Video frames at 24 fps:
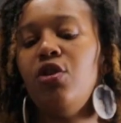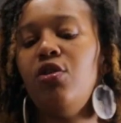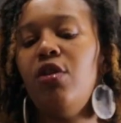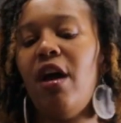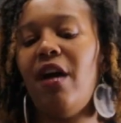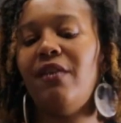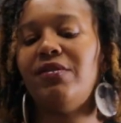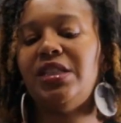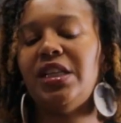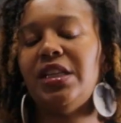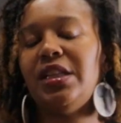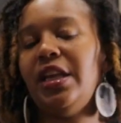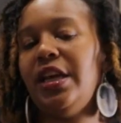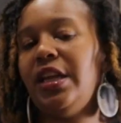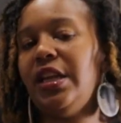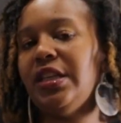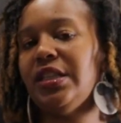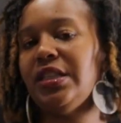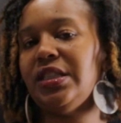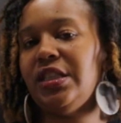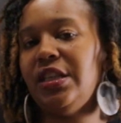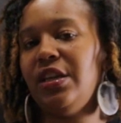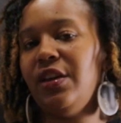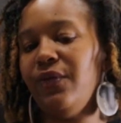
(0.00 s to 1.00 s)
You have to let
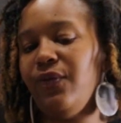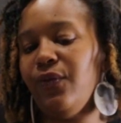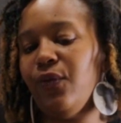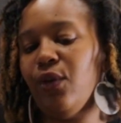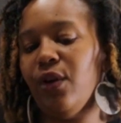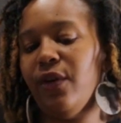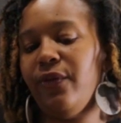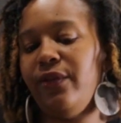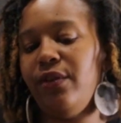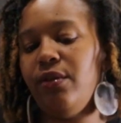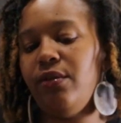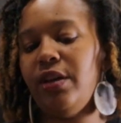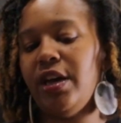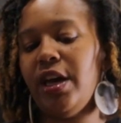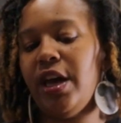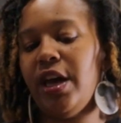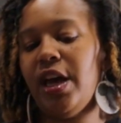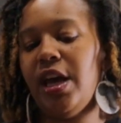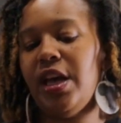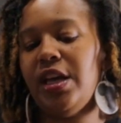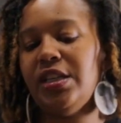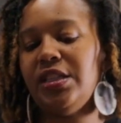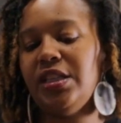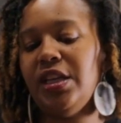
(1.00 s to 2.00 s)
it sit for a few
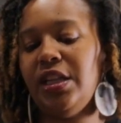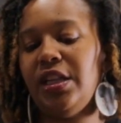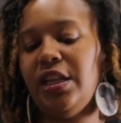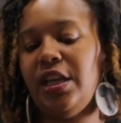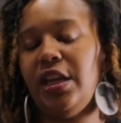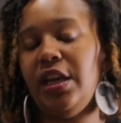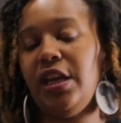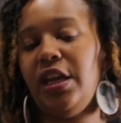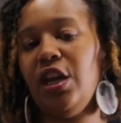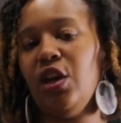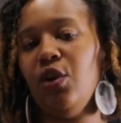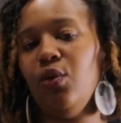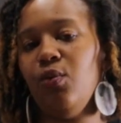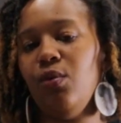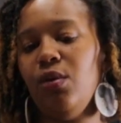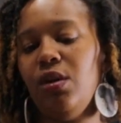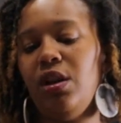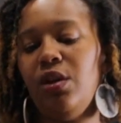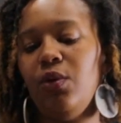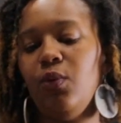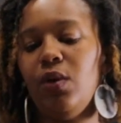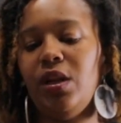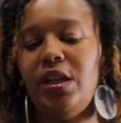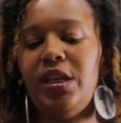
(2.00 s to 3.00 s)
days and let it get
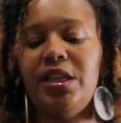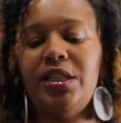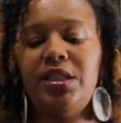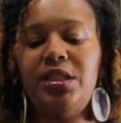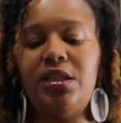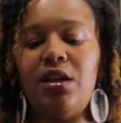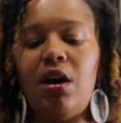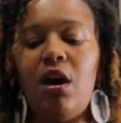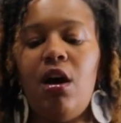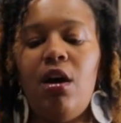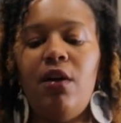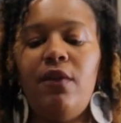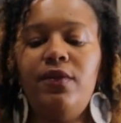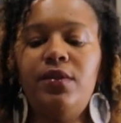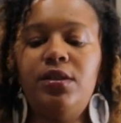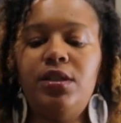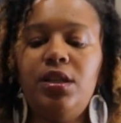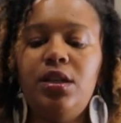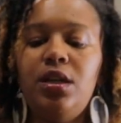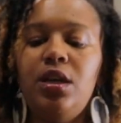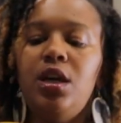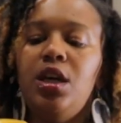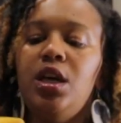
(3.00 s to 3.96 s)
really, really soft.